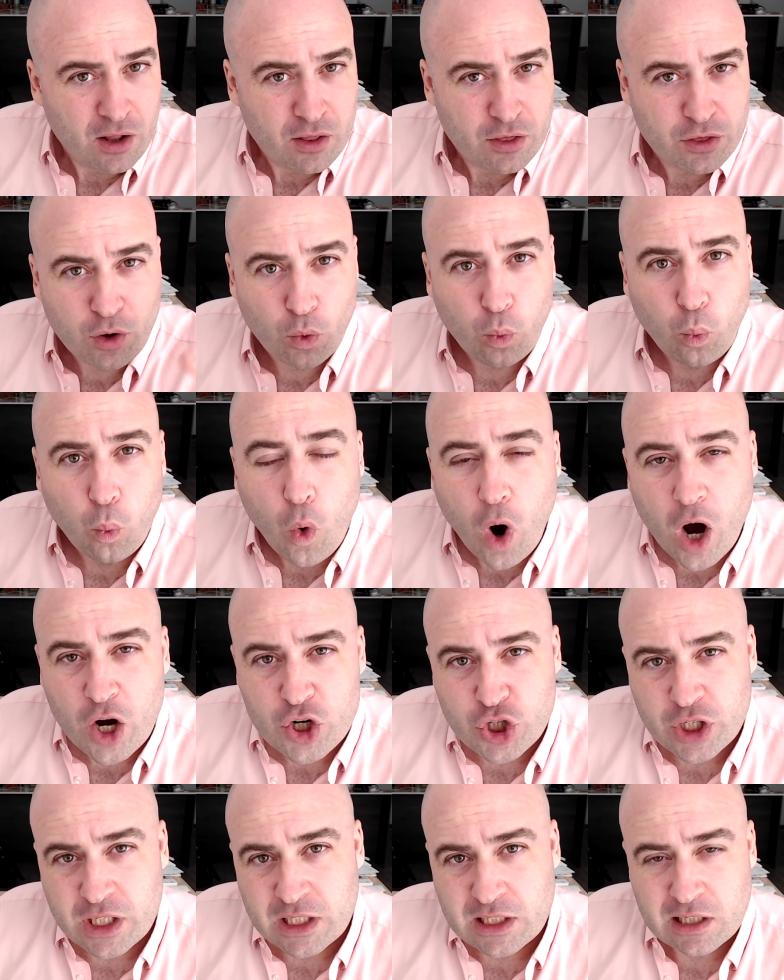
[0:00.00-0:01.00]
the
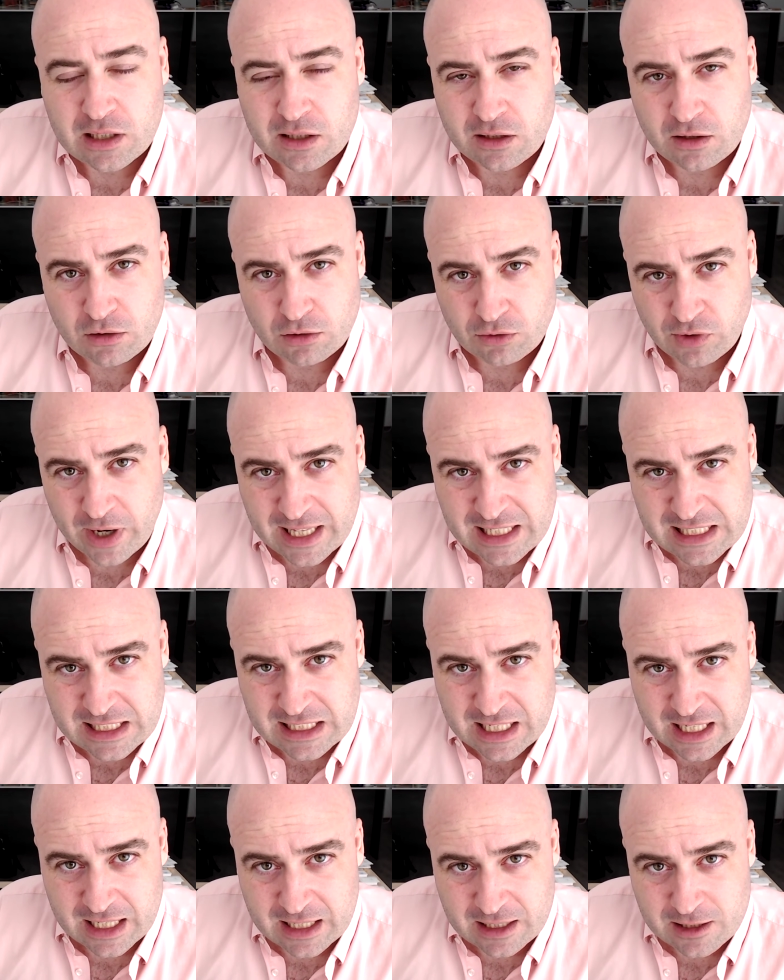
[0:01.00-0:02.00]
Washington
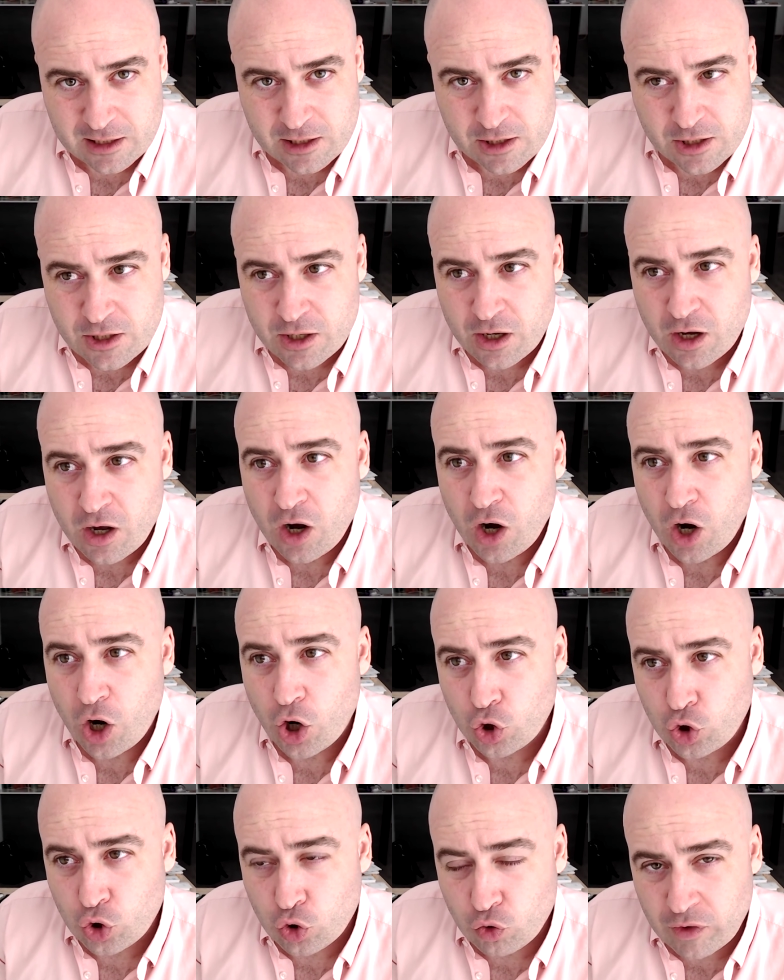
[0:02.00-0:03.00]
Redskins
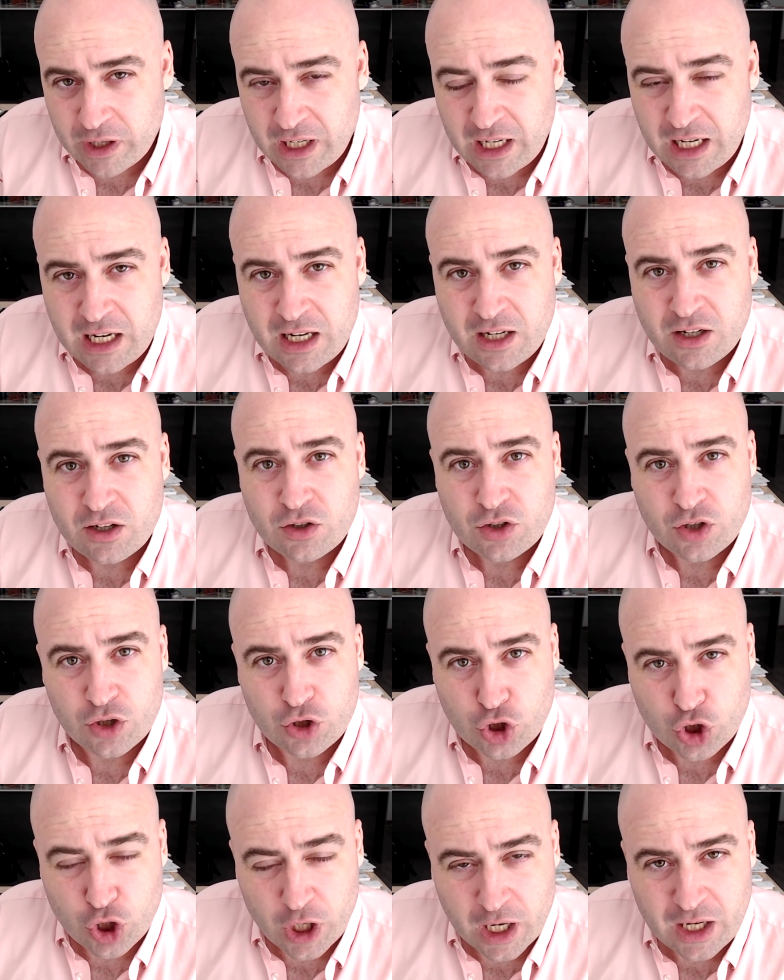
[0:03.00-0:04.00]
agreed to
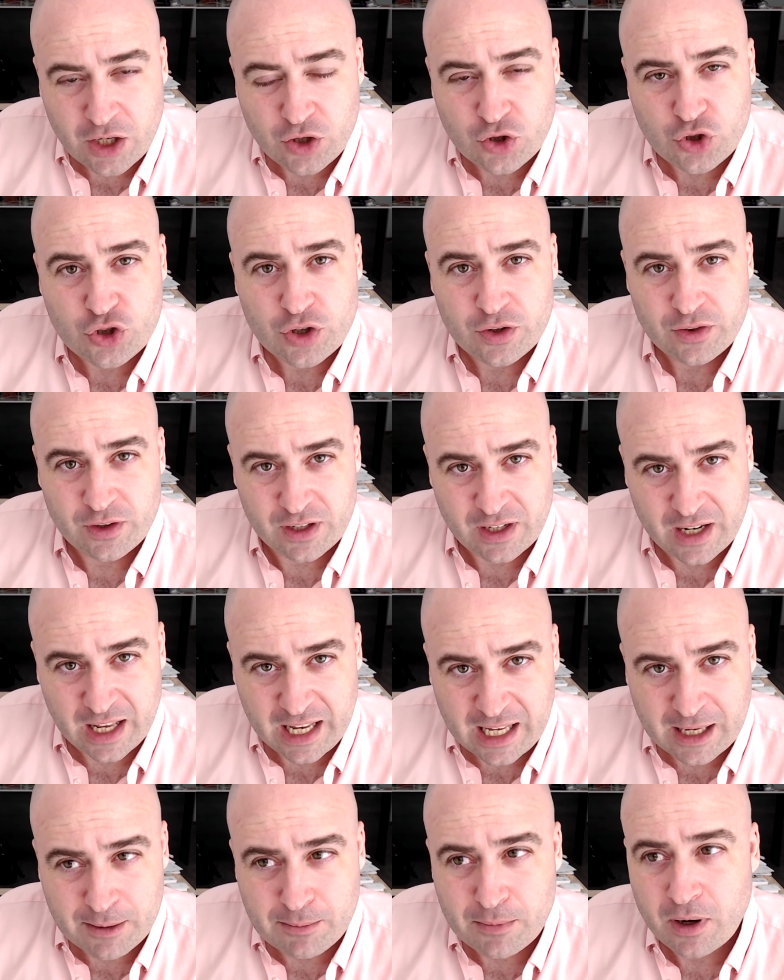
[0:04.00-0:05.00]
change the
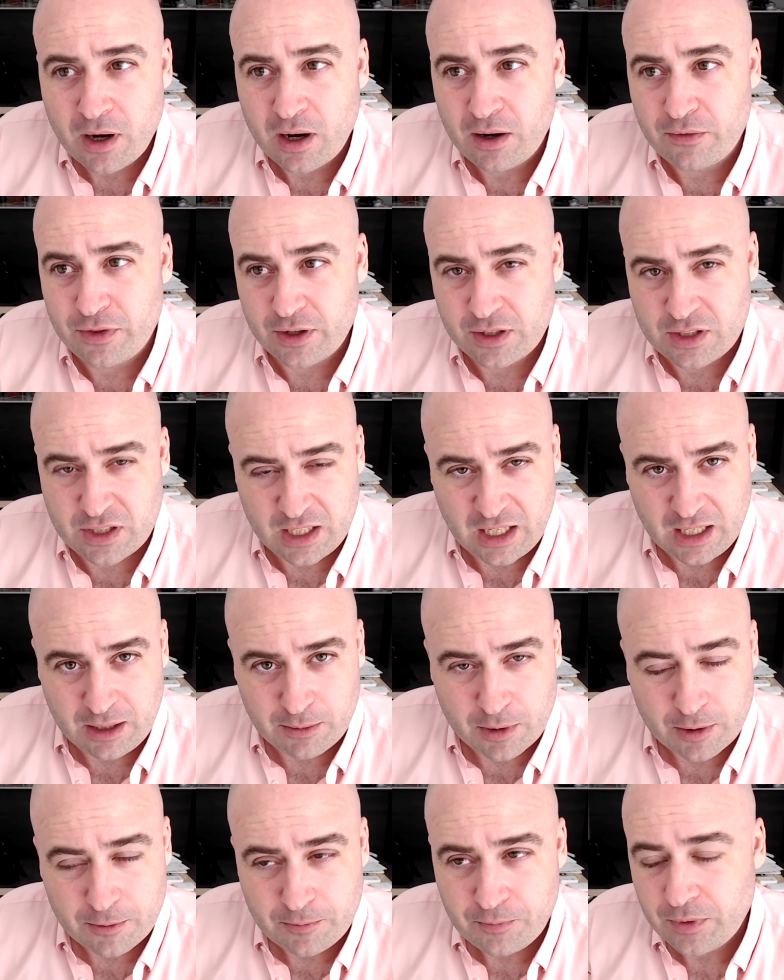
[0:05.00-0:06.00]
name of the
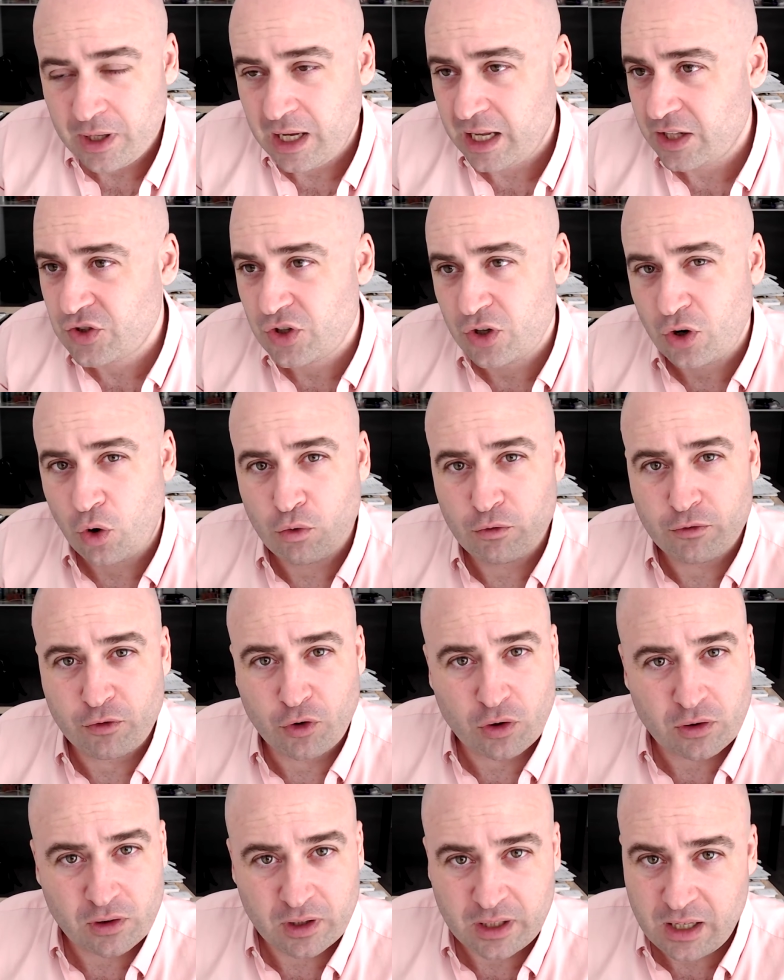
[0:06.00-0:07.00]
team. It's an
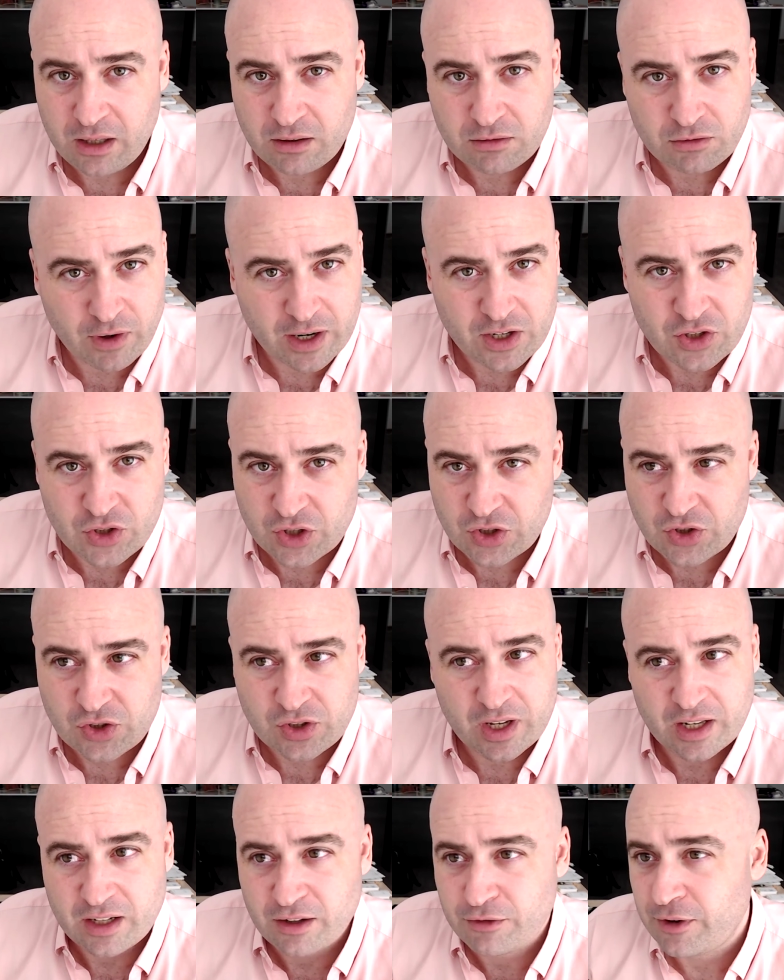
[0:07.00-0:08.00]
overtly racist
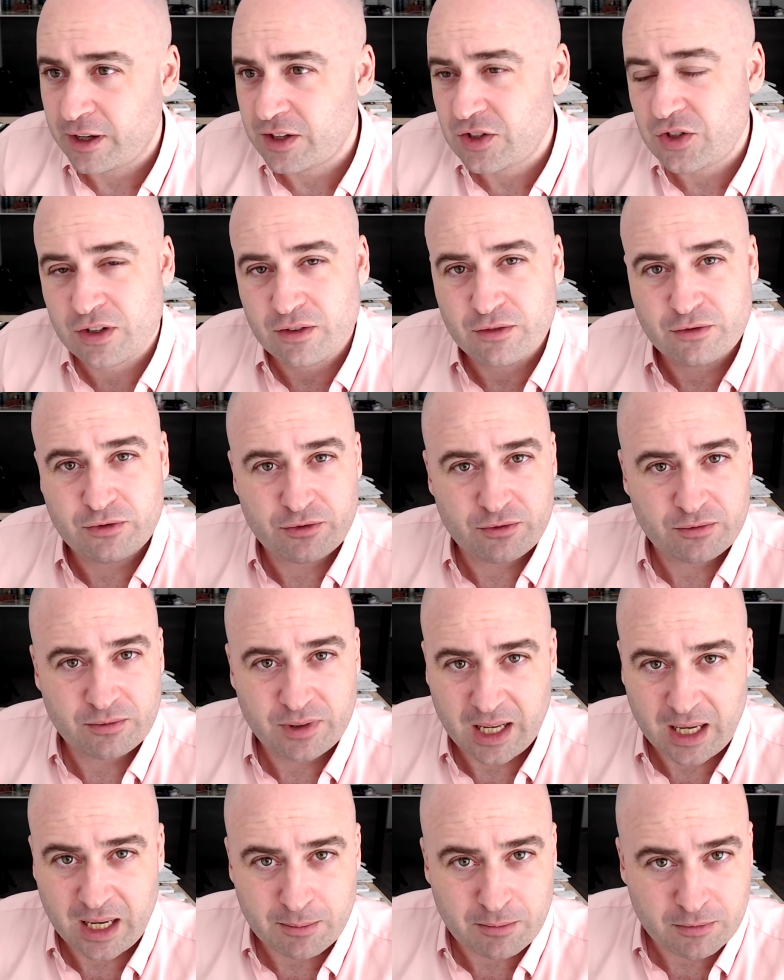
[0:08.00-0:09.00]
and offensive
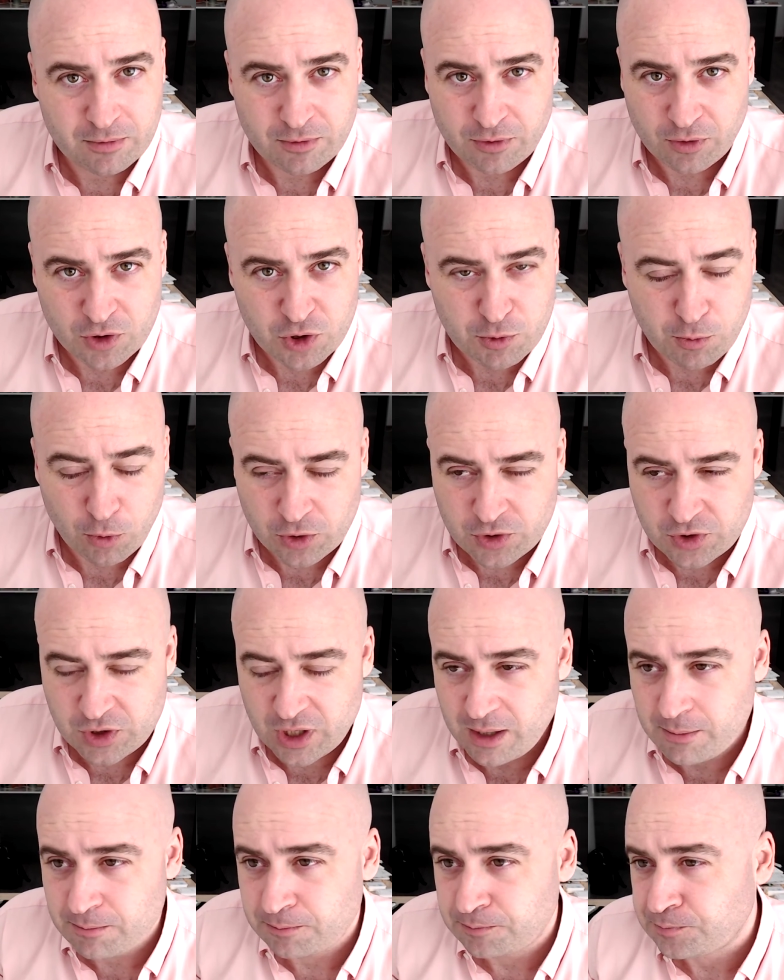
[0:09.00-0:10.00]
name for a sports
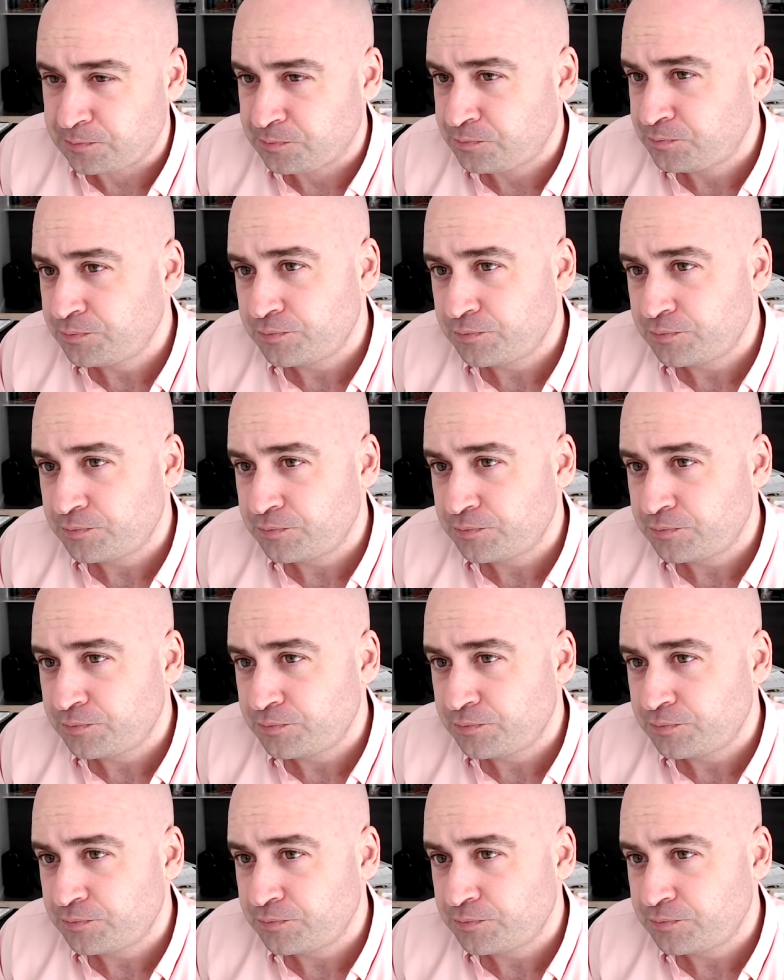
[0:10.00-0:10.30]
team.